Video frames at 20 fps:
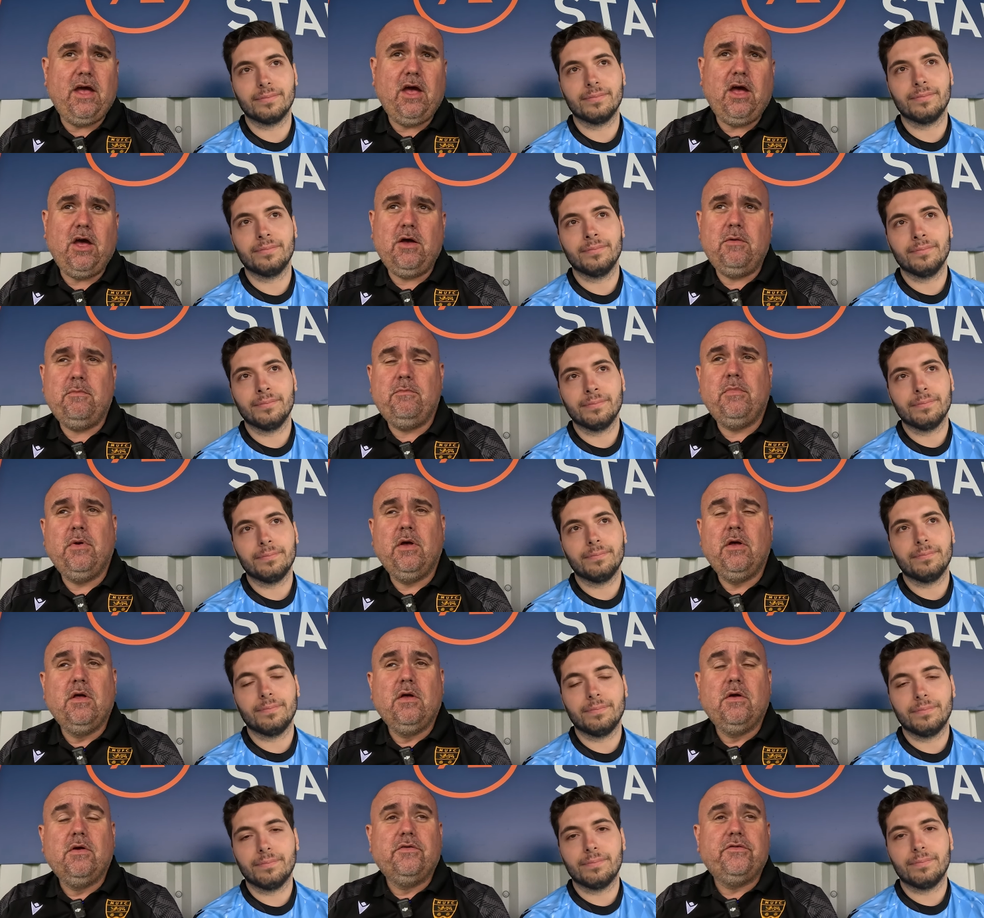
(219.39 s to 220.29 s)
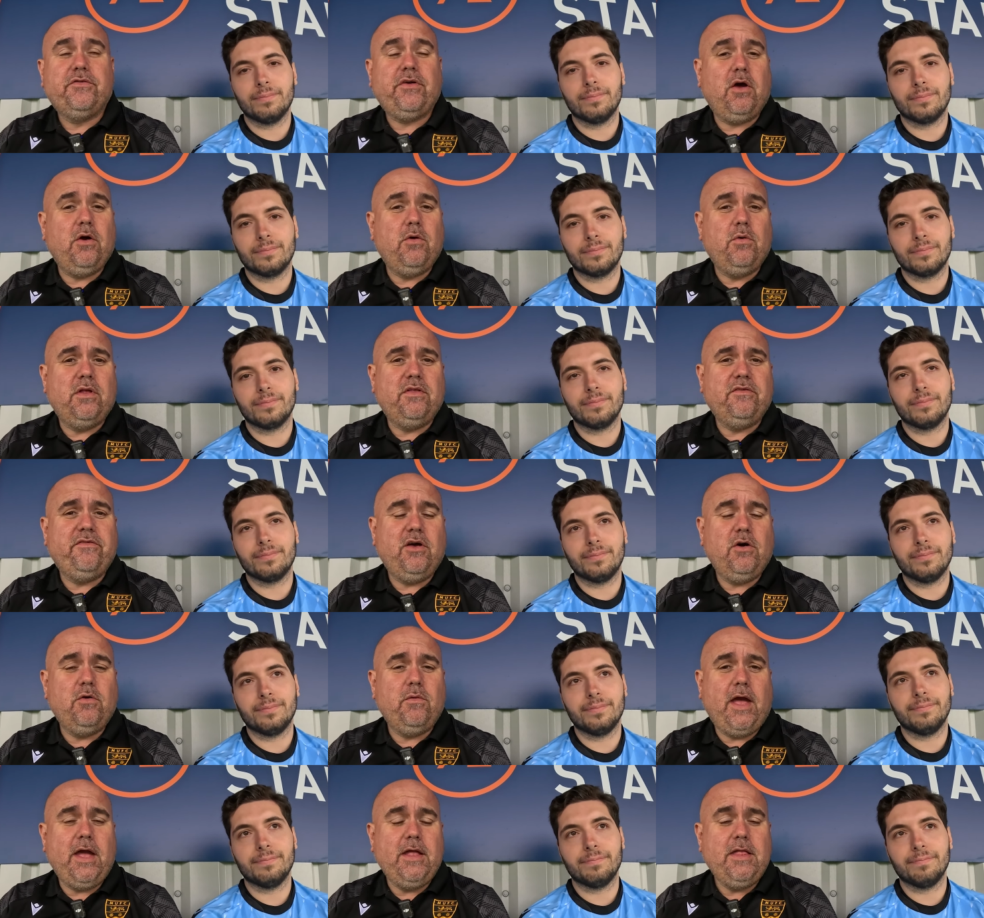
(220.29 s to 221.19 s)
Speaker 1: Um, so
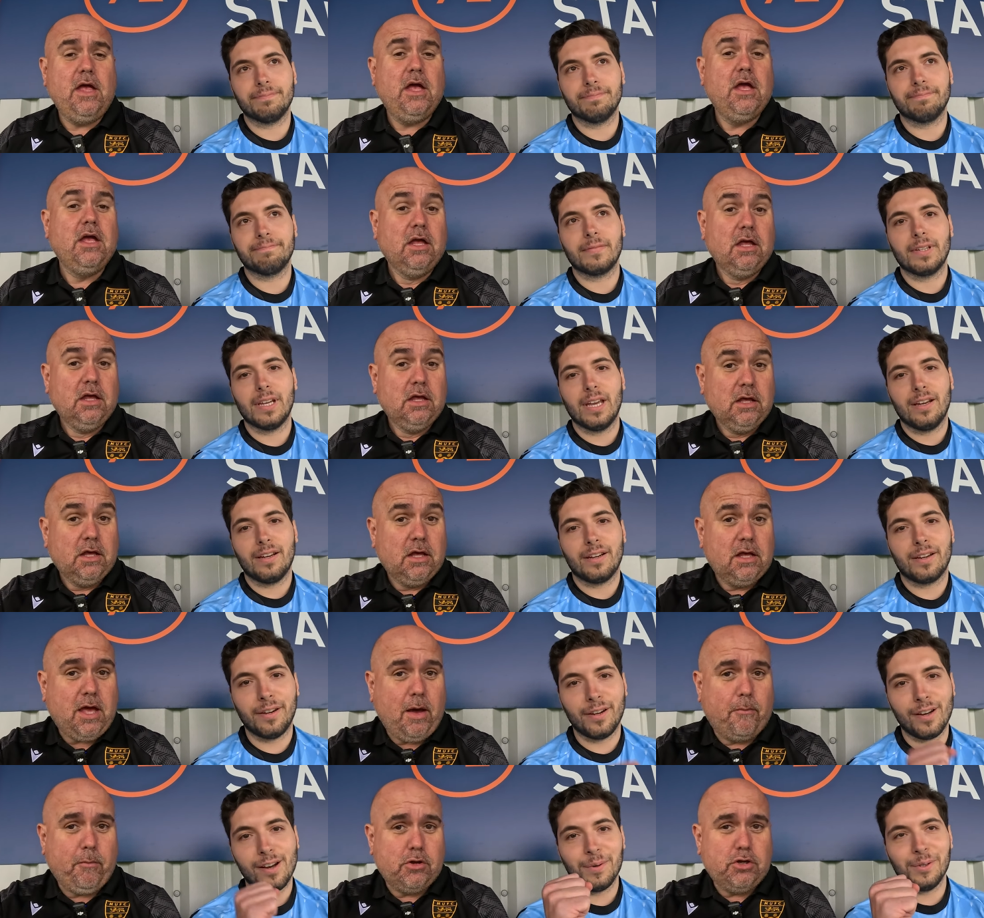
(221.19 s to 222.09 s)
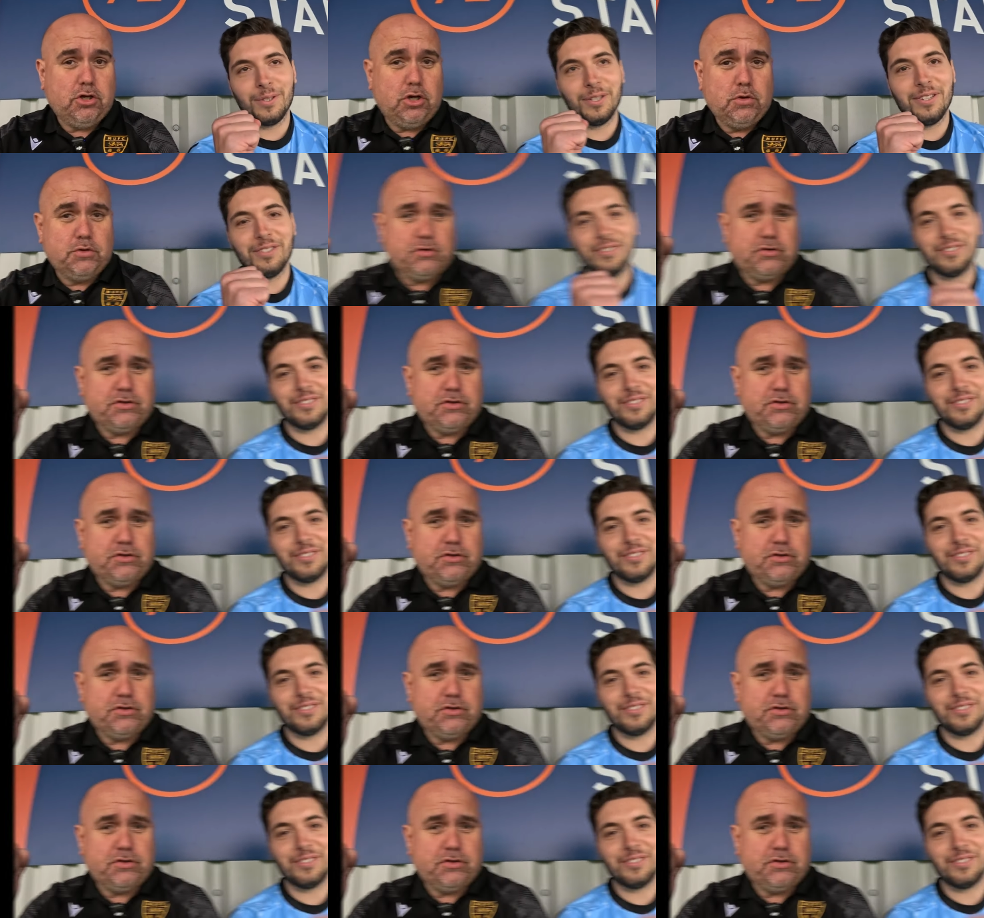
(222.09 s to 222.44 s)
until then, come, come on, on, you